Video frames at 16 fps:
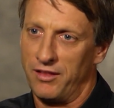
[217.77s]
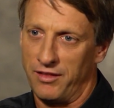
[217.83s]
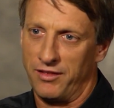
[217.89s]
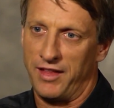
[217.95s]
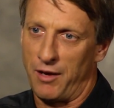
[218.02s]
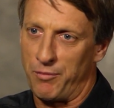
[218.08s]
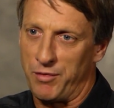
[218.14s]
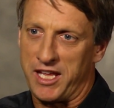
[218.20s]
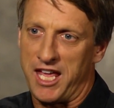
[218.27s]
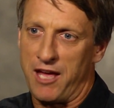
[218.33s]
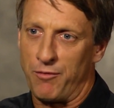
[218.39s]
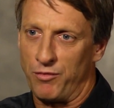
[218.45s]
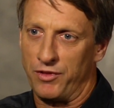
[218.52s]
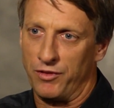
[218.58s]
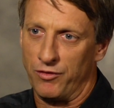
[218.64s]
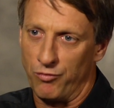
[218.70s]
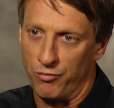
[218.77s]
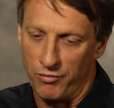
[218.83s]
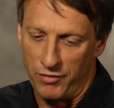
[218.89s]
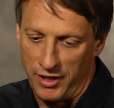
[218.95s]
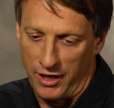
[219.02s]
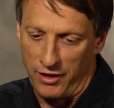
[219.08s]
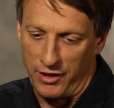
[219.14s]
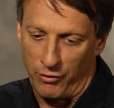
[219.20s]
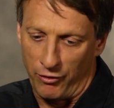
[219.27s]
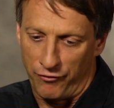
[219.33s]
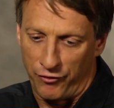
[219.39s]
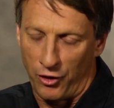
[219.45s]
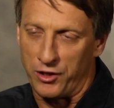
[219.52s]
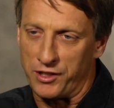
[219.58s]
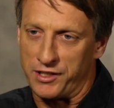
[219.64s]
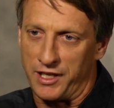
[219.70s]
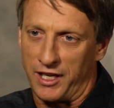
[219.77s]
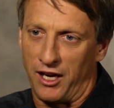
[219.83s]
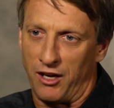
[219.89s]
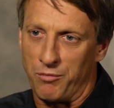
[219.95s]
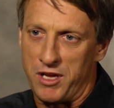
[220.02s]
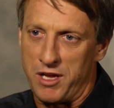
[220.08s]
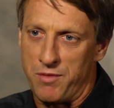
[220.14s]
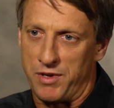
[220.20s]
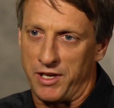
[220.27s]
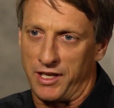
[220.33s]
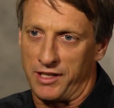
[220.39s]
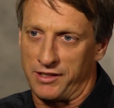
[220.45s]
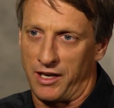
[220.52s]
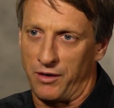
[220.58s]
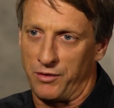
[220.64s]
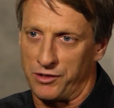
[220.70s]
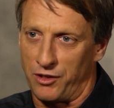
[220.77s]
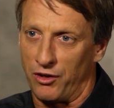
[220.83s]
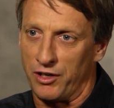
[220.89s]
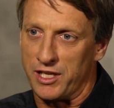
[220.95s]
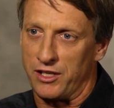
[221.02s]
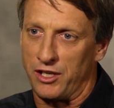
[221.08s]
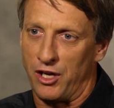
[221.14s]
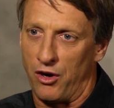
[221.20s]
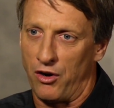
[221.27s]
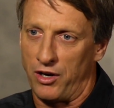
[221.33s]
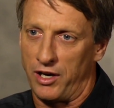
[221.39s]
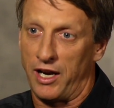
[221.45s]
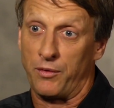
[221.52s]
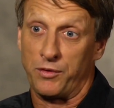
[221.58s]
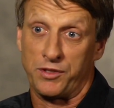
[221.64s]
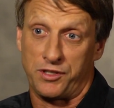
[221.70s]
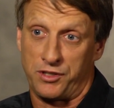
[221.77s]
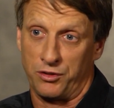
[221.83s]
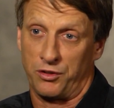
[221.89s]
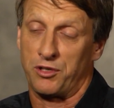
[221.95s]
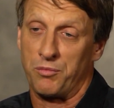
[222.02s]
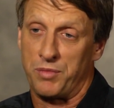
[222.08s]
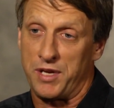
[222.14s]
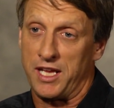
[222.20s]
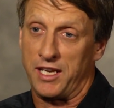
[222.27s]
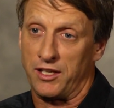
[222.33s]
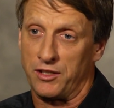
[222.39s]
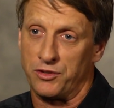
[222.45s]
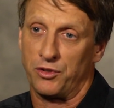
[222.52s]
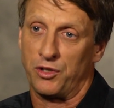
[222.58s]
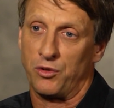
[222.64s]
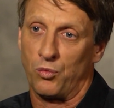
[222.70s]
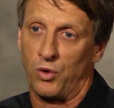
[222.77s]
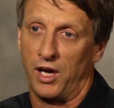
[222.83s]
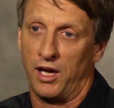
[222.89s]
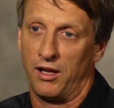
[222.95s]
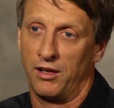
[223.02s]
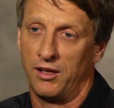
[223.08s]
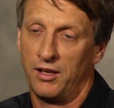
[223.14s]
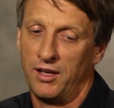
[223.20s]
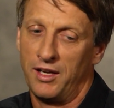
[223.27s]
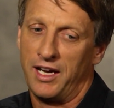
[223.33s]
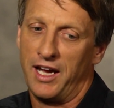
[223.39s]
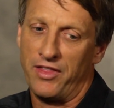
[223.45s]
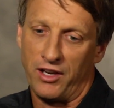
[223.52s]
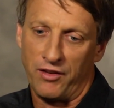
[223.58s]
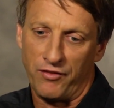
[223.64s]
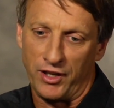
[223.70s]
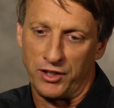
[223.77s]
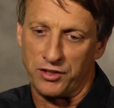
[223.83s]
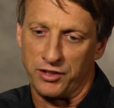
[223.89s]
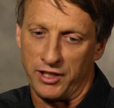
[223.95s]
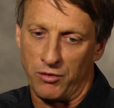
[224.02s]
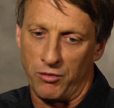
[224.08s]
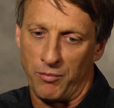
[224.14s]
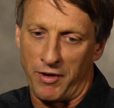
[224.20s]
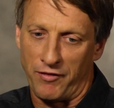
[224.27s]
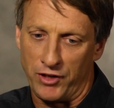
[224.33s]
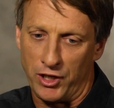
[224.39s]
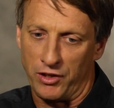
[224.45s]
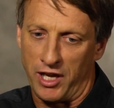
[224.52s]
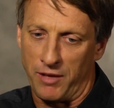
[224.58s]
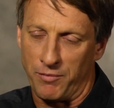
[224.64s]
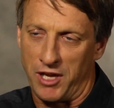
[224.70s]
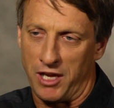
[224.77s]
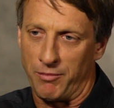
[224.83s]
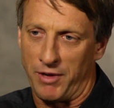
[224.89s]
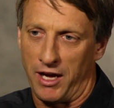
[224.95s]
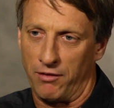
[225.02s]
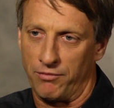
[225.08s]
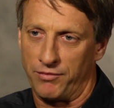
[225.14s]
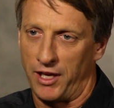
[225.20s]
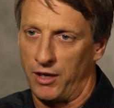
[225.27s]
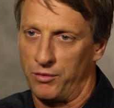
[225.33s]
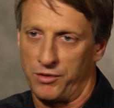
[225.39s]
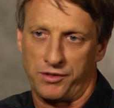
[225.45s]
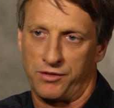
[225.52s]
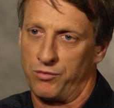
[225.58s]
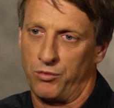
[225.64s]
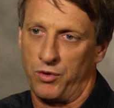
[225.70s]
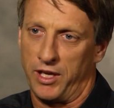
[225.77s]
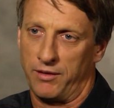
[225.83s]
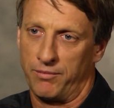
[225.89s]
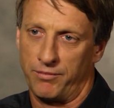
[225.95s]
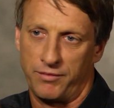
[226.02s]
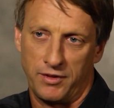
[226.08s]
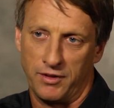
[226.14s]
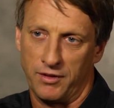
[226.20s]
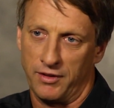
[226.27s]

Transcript: that became they, they were focusing on me because i was already known and i was still competing and doing well and then eventually when my video game came out that was when